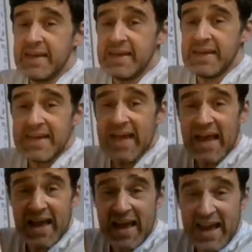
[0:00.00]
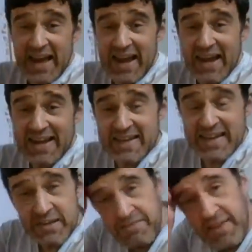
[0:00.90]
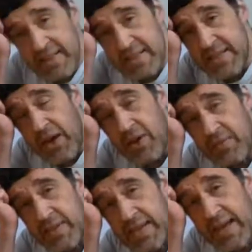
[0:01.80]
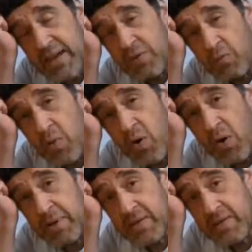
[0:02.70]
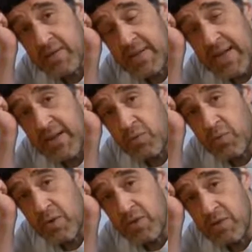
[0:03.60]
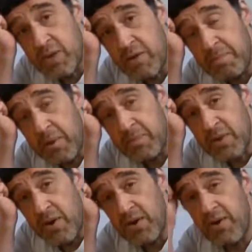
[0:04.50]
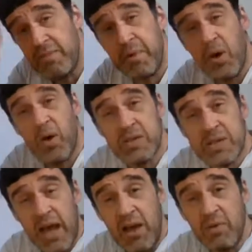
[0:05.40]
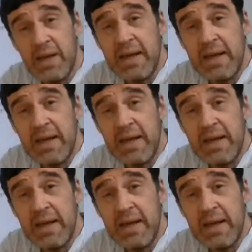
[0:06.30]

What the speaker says: he didn't fancy it on the day of the war, because on the day of the war there was a lot of bombs going off, but also